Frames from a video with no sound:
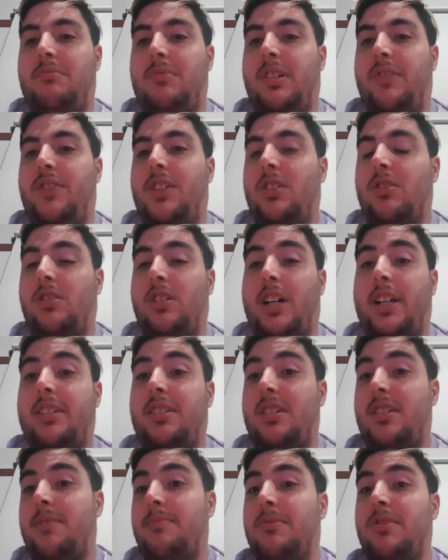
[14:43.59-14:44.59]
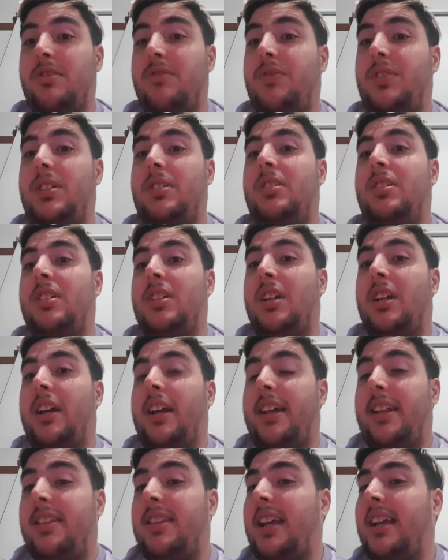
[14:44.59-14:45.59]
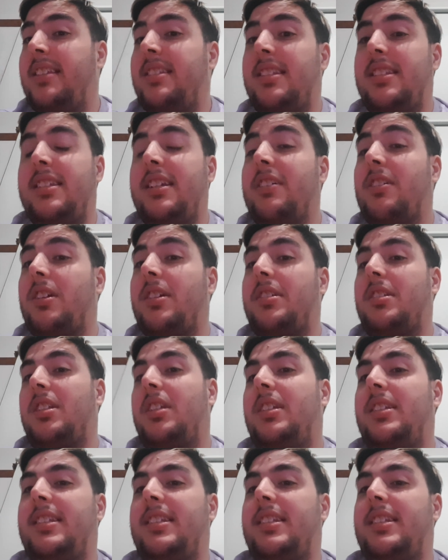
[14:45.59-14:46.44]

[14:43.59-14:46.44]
If you like this movie, there's seriously